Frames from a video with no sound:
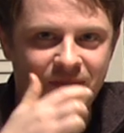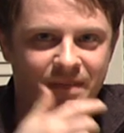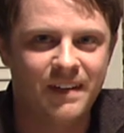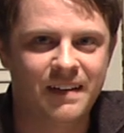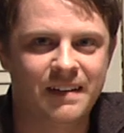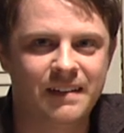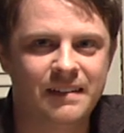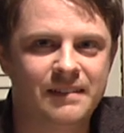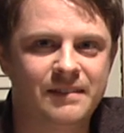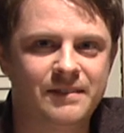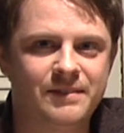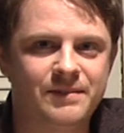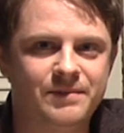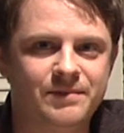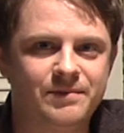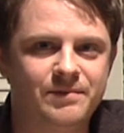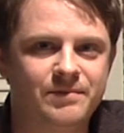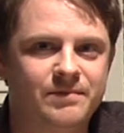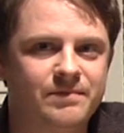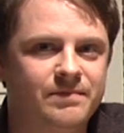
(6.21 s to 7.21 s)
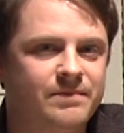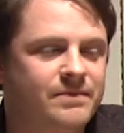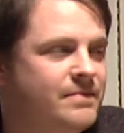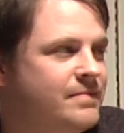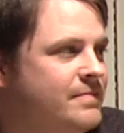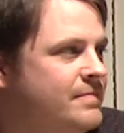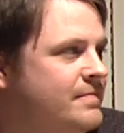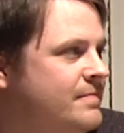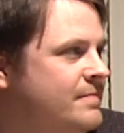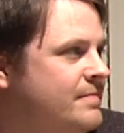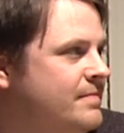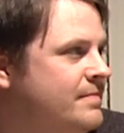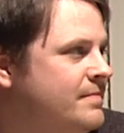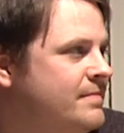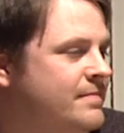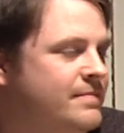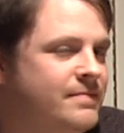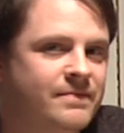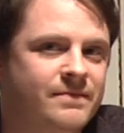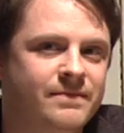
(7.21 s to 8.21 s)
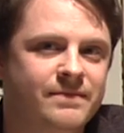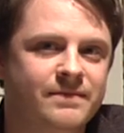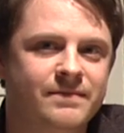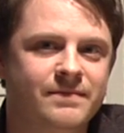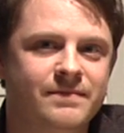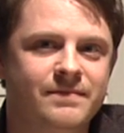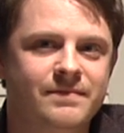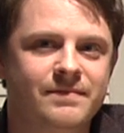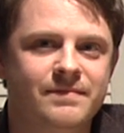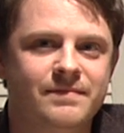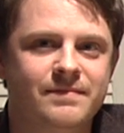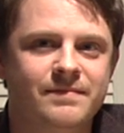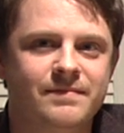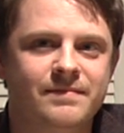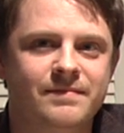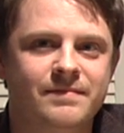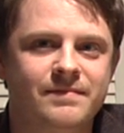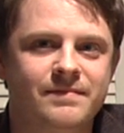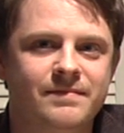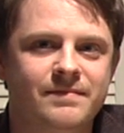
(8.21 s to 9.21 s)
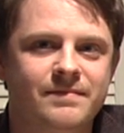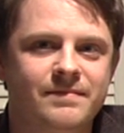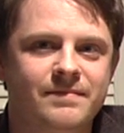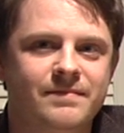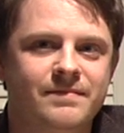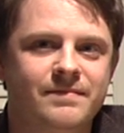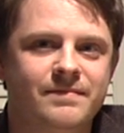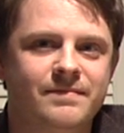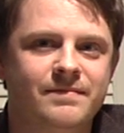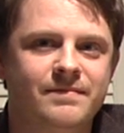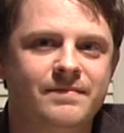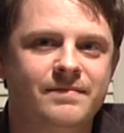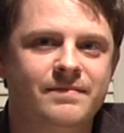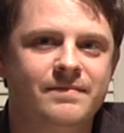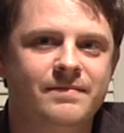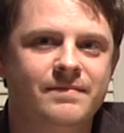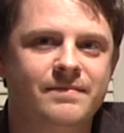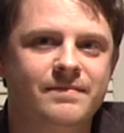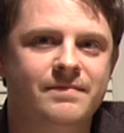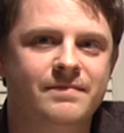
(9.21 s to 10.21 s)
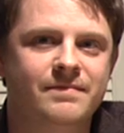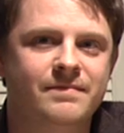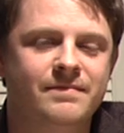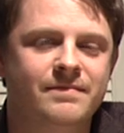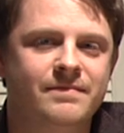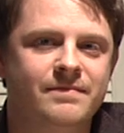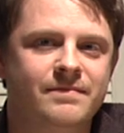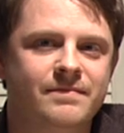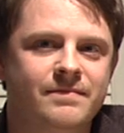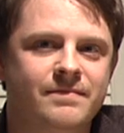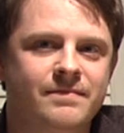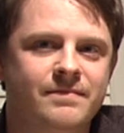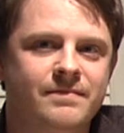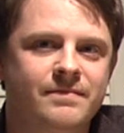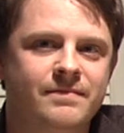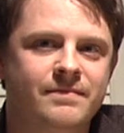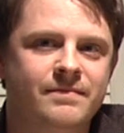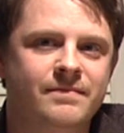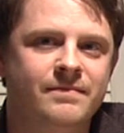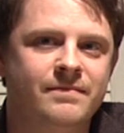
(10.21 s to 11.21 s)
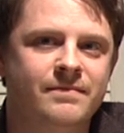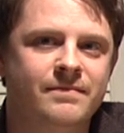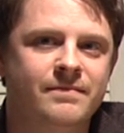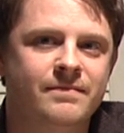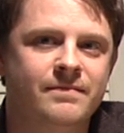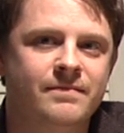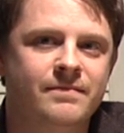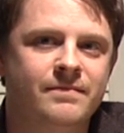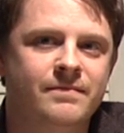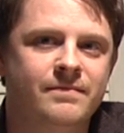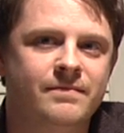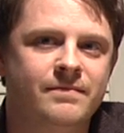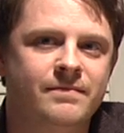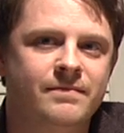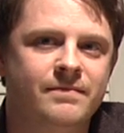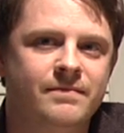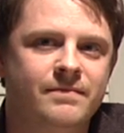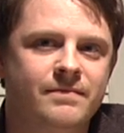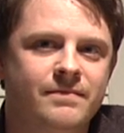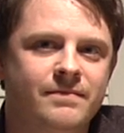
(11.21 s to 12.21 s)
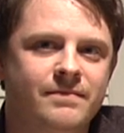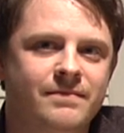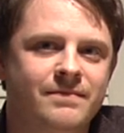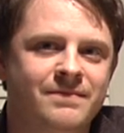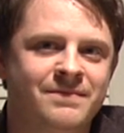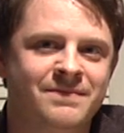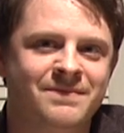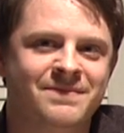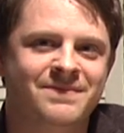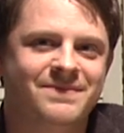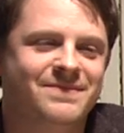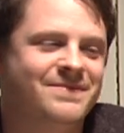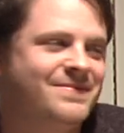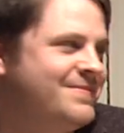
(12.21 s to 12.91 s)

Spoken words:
(silent)